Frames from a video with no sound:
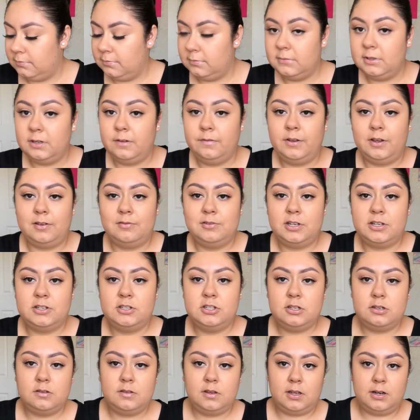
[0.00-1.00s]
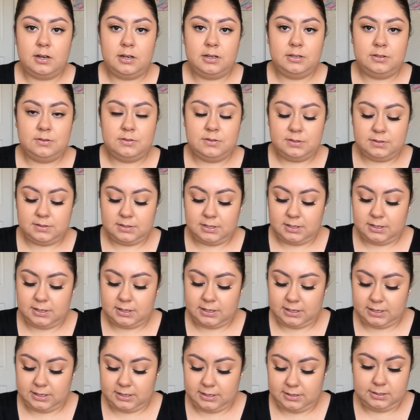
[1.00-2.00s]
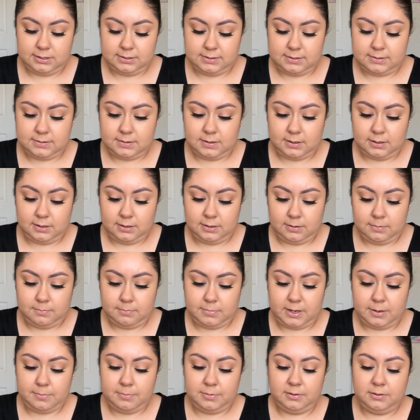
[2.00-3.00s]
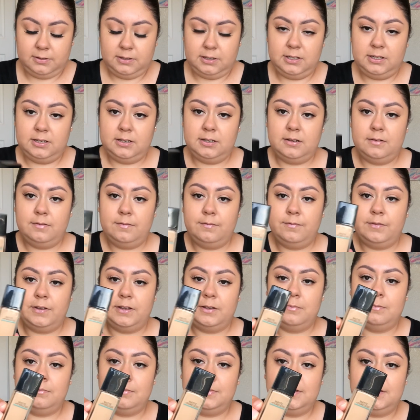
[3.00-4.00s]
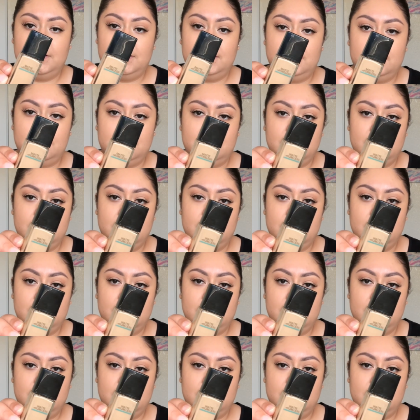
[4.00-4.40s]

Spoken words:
The foundation that I used today is the Maybelline Fit Me